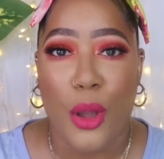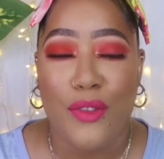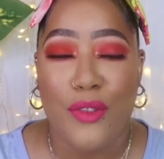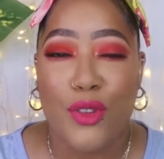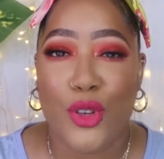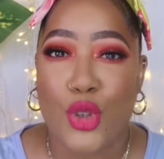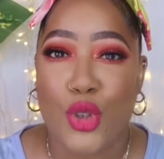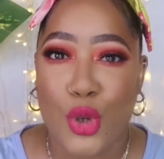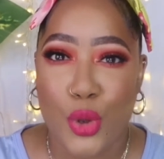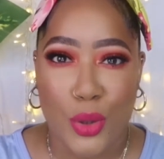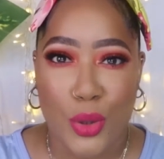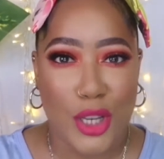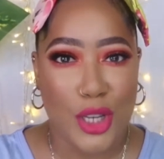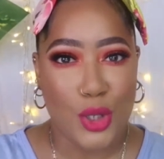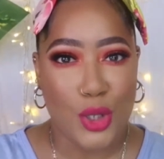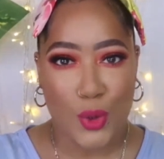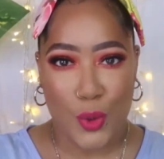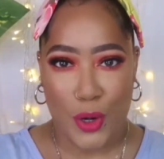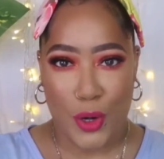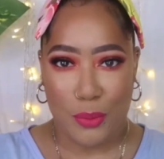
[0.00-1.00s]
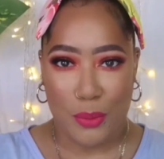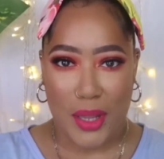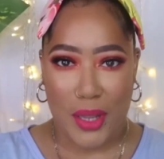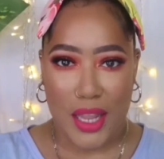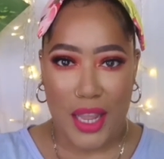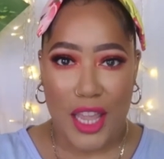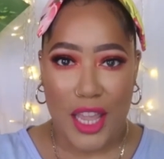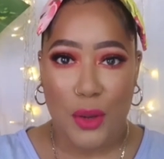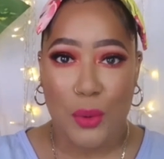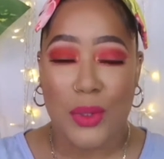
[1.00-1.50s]
if you truly enjoyed
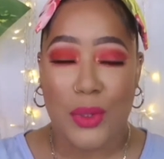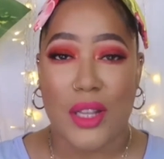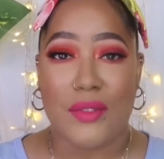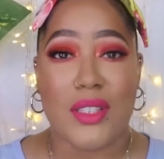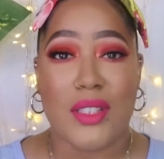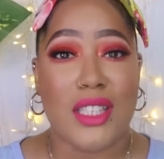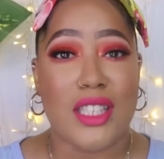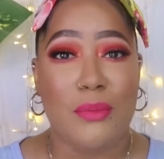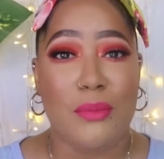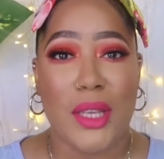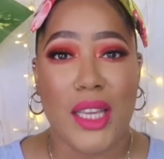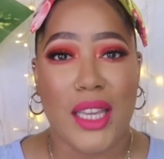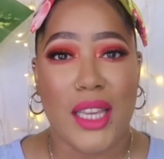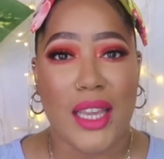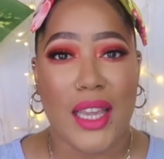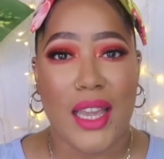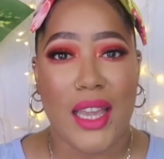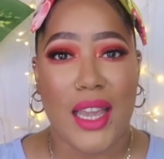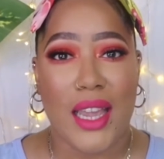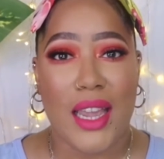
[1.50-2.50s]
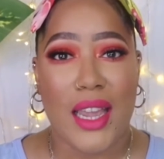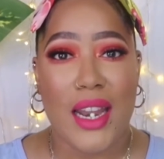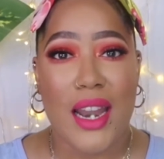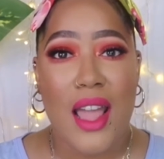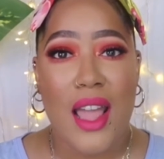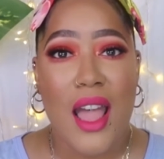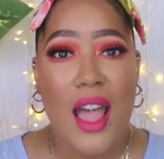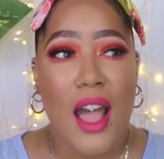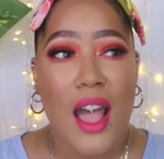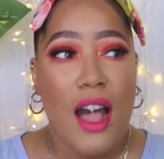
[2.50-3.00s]
me and you would love to see me again
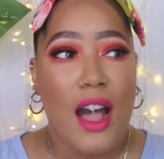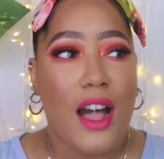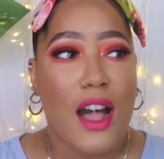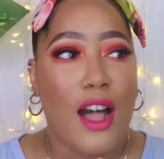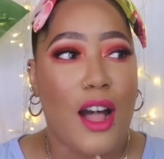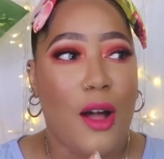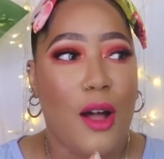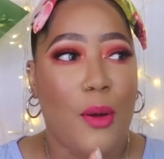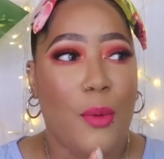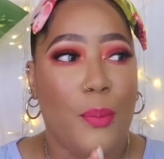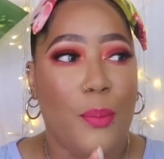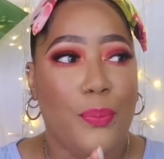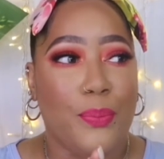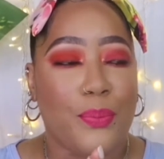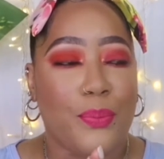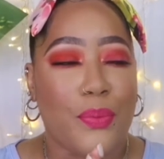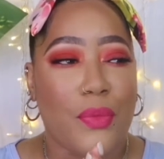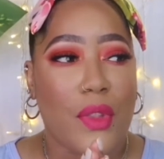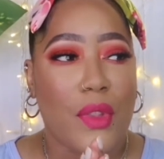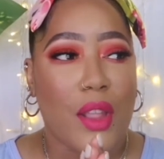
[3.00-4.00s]
um,